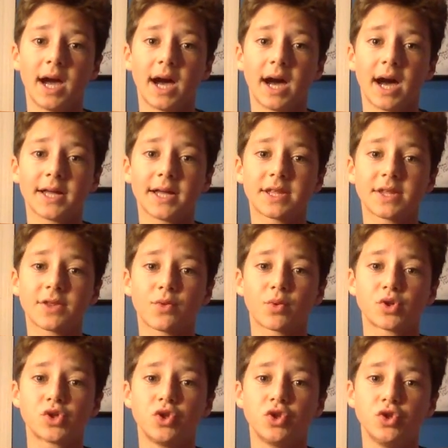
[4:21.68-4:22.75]
I think there
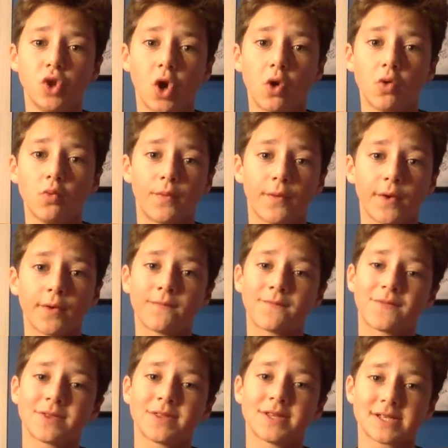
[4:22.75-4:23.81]
was no room
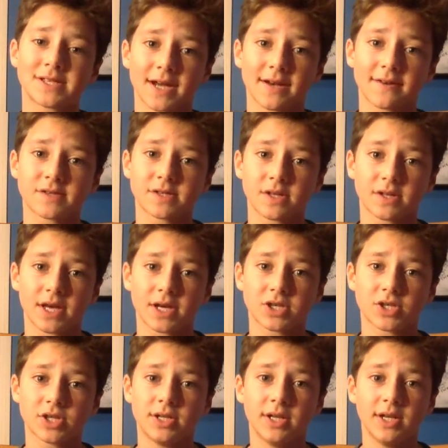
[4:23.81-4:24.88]
for this kind of
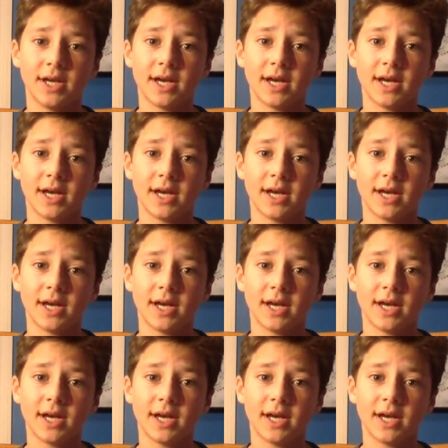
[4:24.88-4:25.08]
selection,